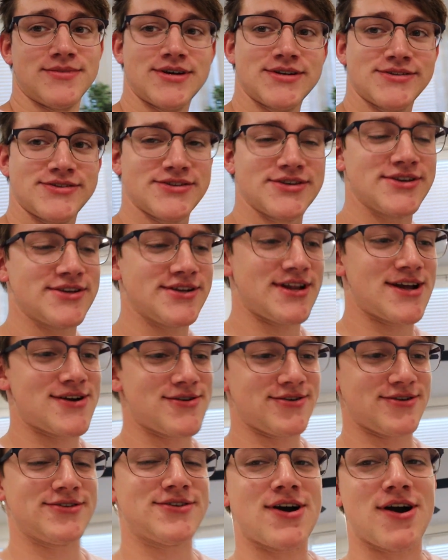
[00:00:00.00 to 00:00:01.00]
let's sit down
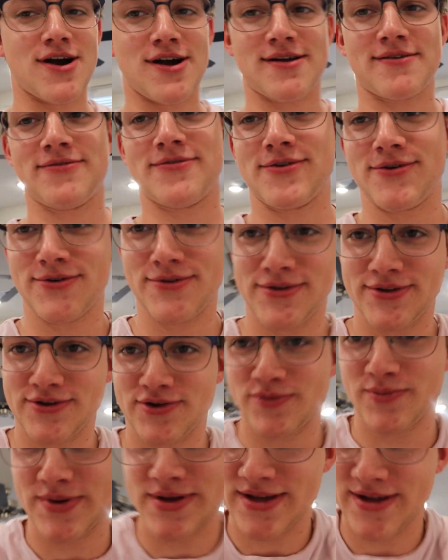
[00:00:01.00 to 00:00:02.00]
and talk for a
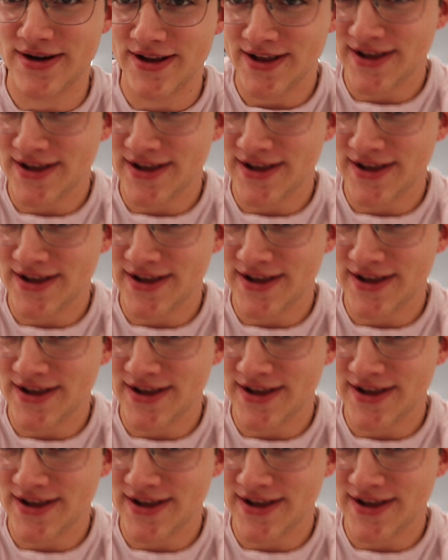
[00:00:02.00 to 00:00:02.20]
little bit,